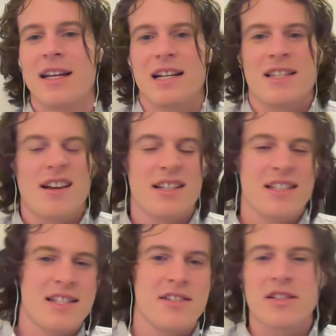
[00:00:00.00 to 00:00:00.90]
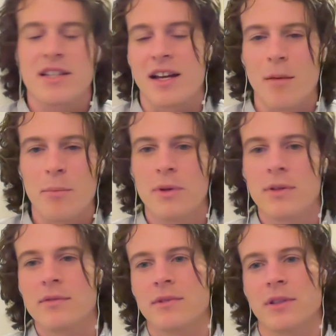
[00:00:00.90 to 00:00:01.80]
as long as it's just a couple
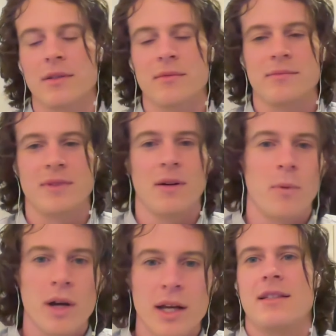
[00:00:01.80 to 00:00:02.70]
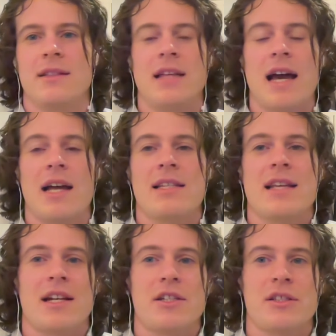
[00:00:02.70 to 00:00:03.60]
or one, that is
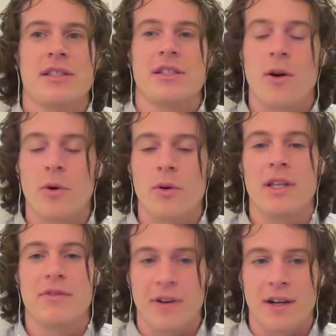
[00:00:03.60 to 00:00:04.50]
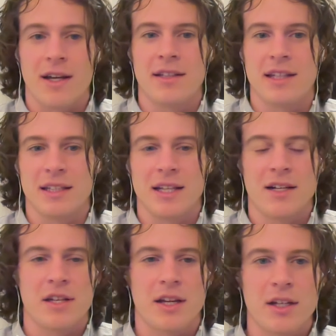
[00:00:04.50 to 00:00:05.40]
actually totally fine, and there's
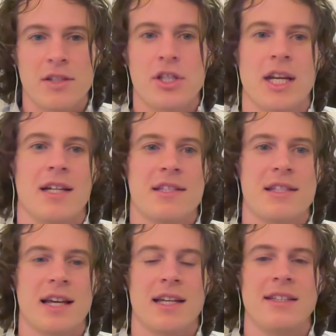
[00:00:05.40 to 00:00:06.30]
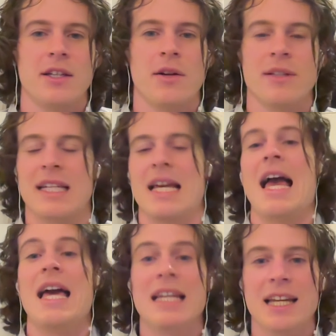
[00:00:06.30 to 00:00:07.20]
a good chance that you don't need
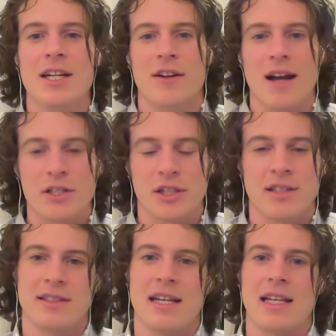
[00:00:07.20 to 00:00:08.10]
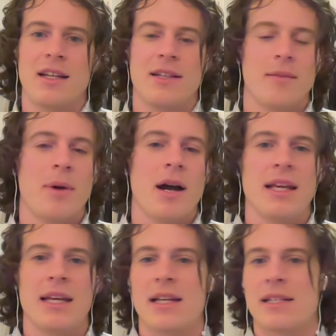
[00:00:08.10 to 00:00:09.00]
any correction, and your
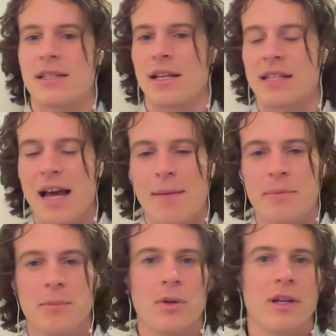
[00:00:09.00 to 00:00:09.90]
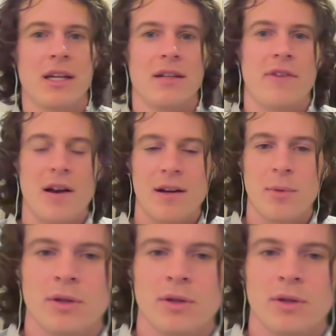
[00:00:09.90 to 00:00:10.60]
body is adaptable and variable.